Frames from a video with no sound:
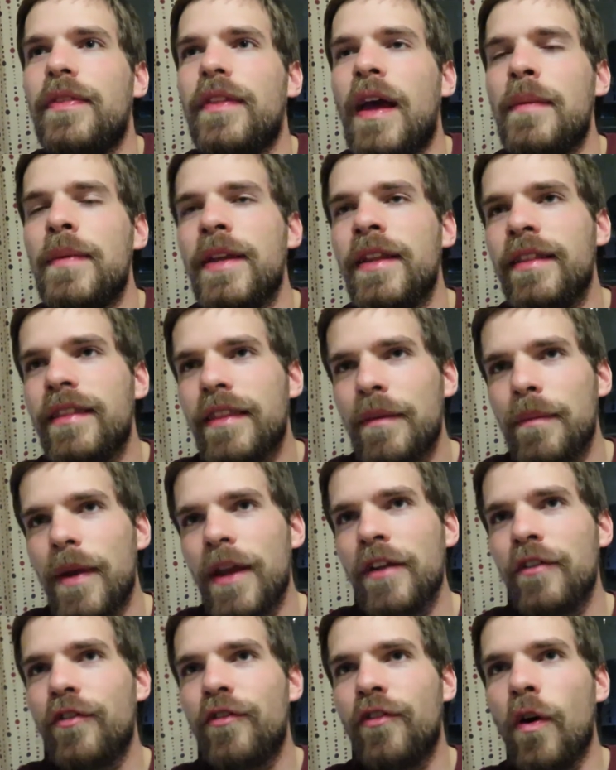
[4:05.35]
I mean, the
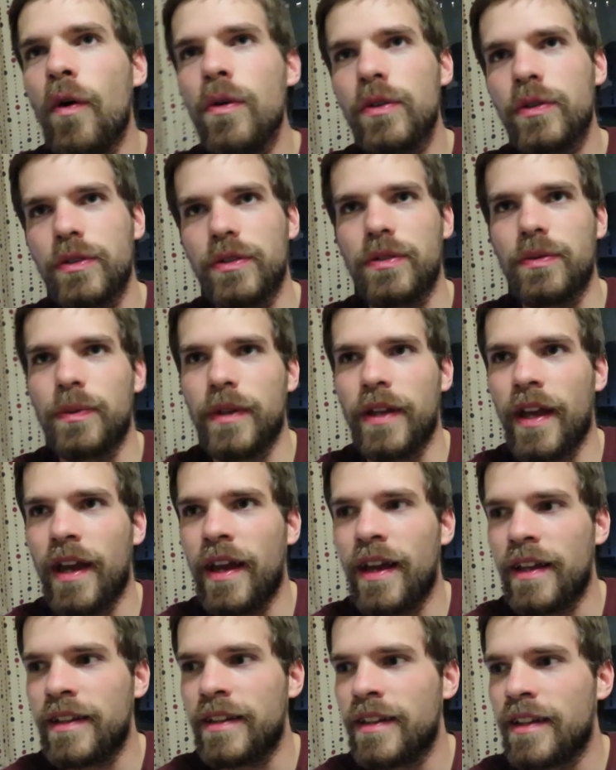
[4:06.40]
main focus we
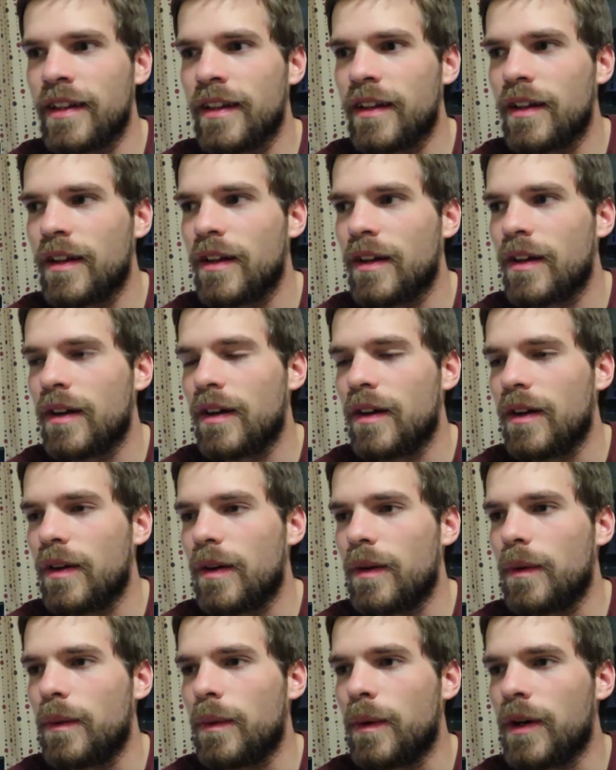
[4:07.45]
had
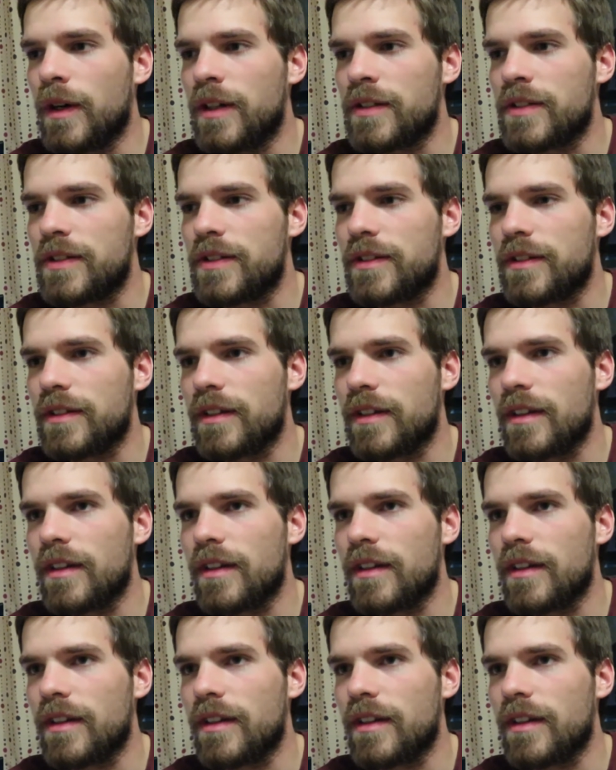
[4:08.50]
was